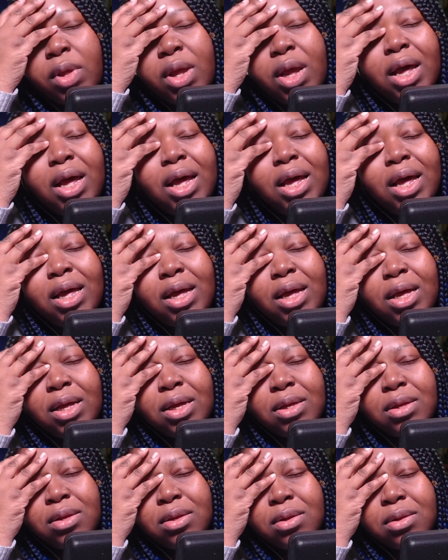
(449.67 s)

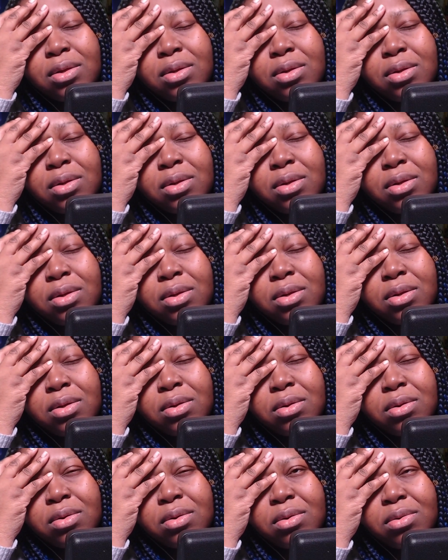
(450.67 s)
And
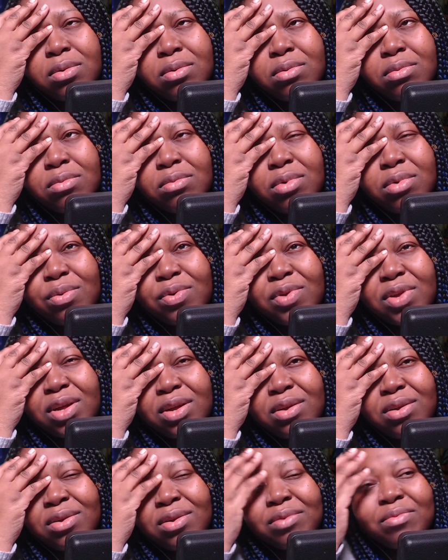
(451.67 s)
what was
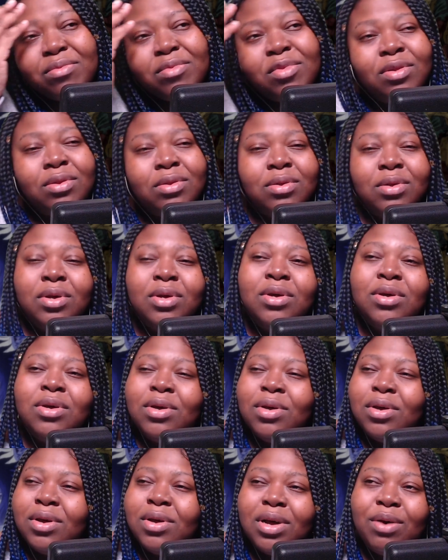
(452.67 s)
that?
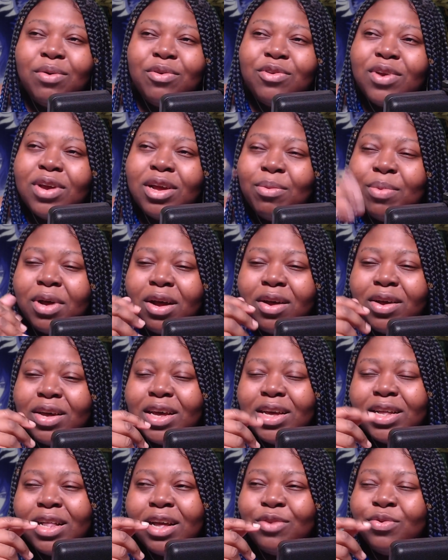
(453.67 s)
I was talking about how he
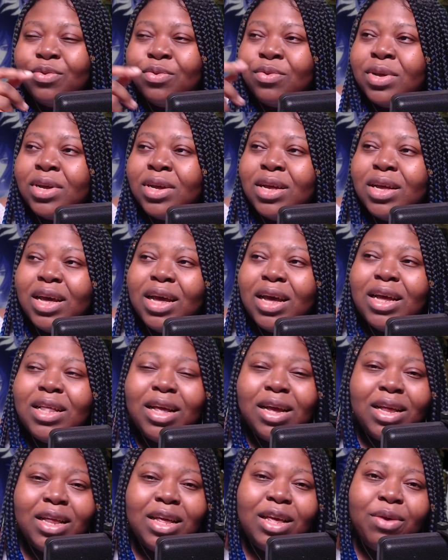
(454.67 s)
killed that dude. And
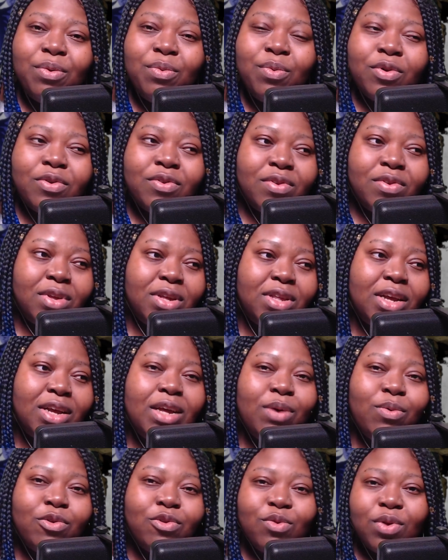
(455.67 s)
then he said
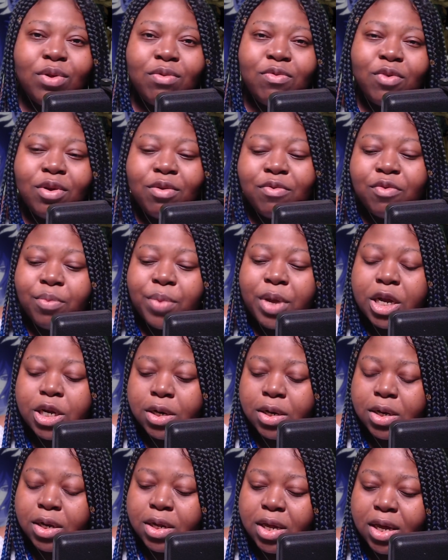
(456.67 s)
he was looking for
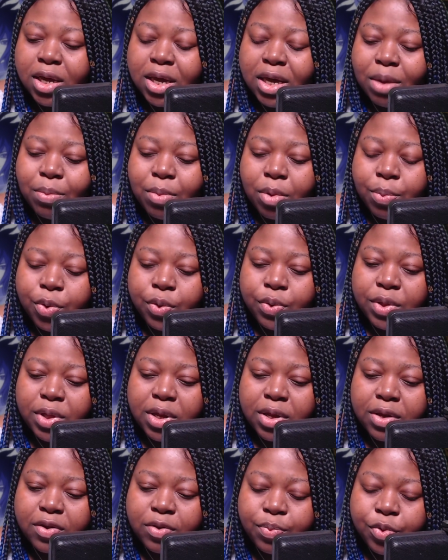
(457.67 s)
information. And then he came upon
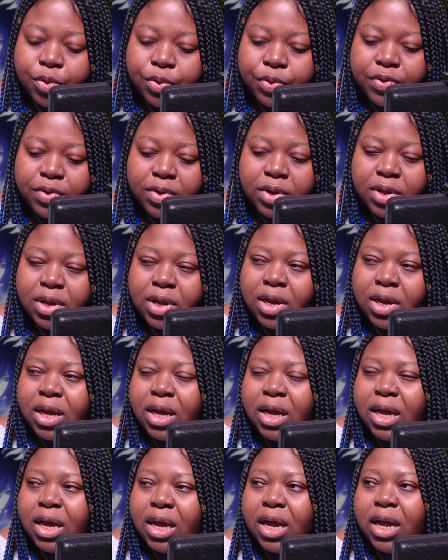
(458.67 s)
this person.
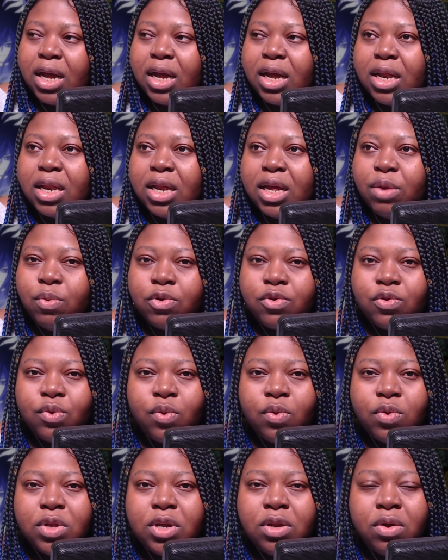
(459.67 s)
And he was
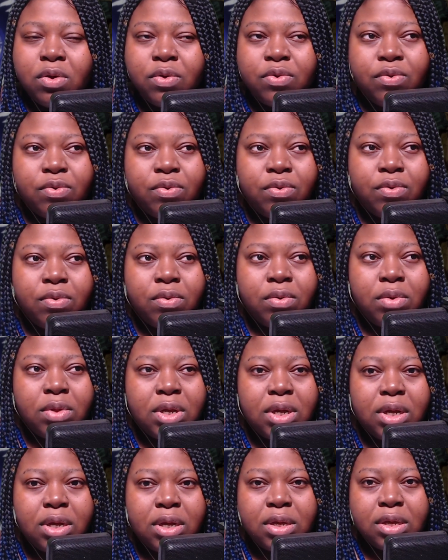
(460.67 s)
holding on to
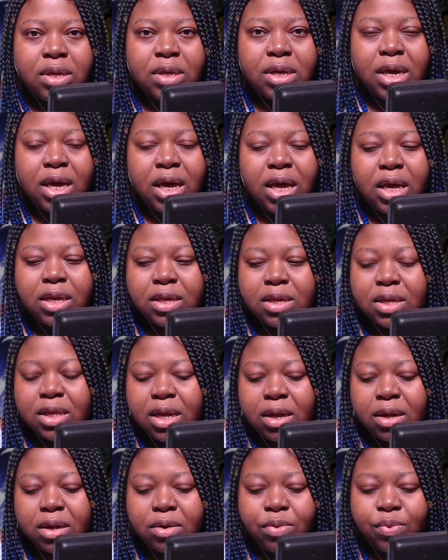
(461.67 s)
this case
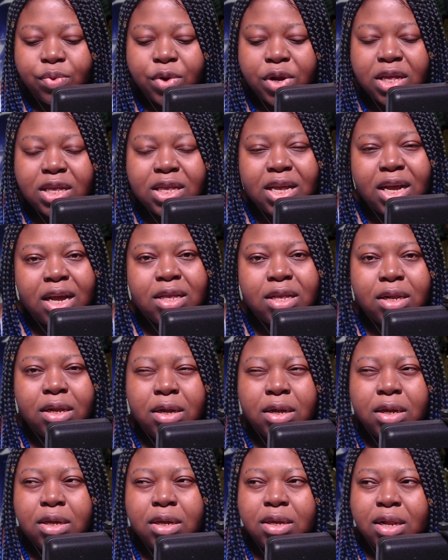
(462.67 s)
that really tightly.
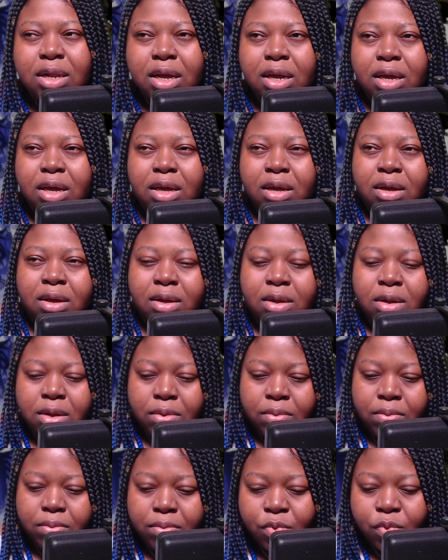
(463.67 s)
And he's like,
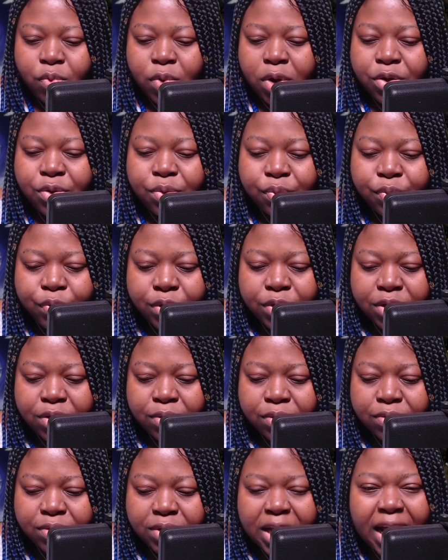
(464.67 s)
why are you holding
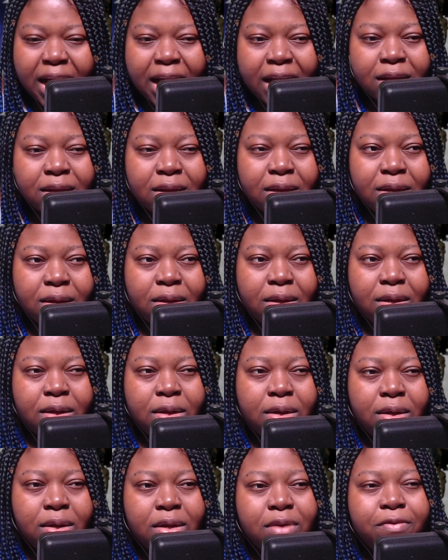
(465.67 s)
on to that?
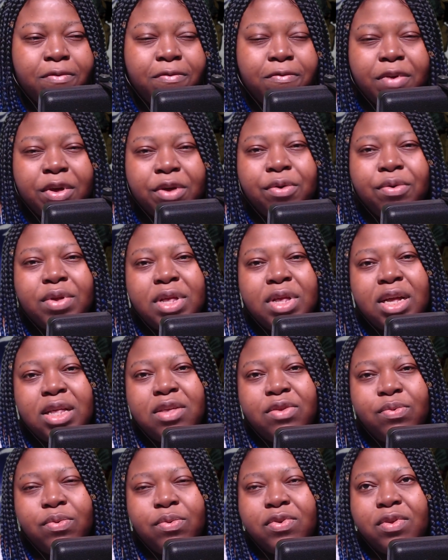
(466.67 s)
And he figured that
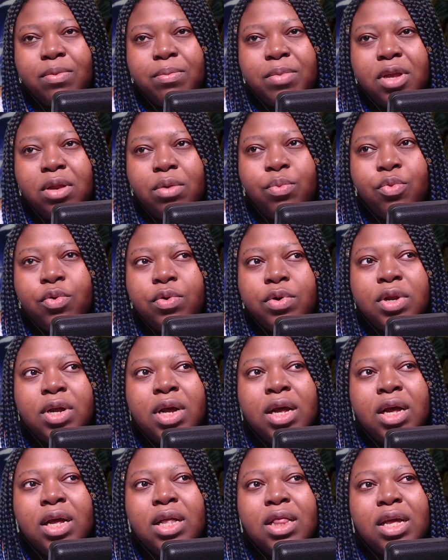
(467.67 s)
this was something important.
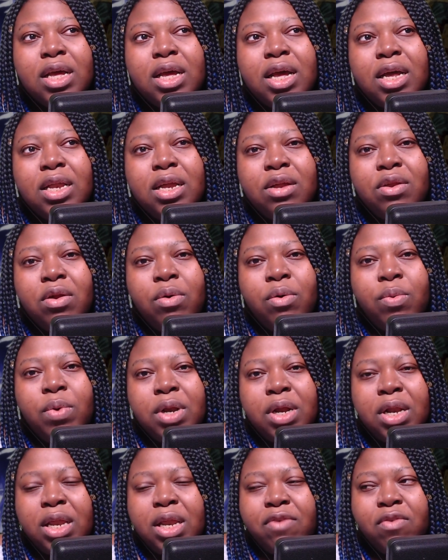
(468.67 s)
The guy did not
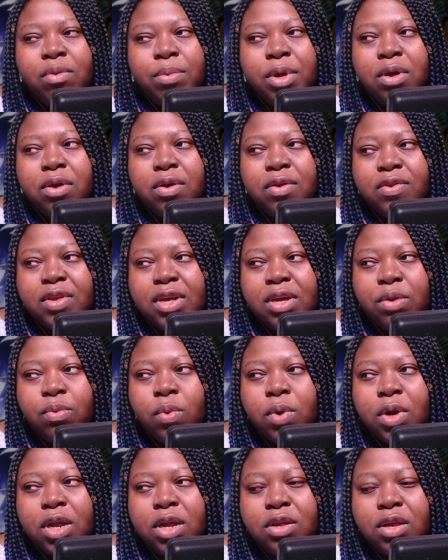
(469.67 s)
want to leave it because he
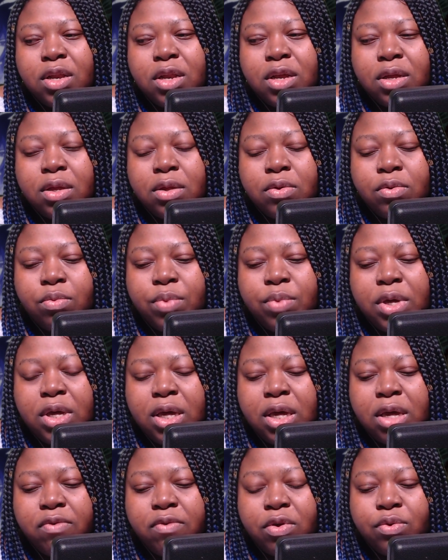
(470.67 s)
wanted it to be
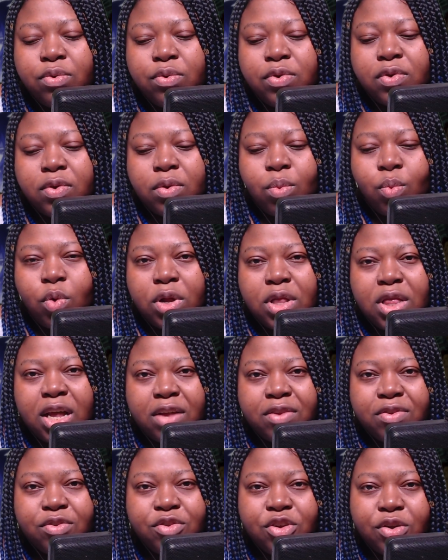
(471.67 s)
given to someone
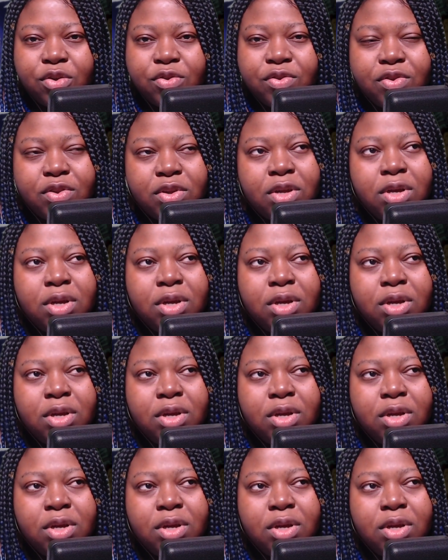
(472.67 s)
that's just...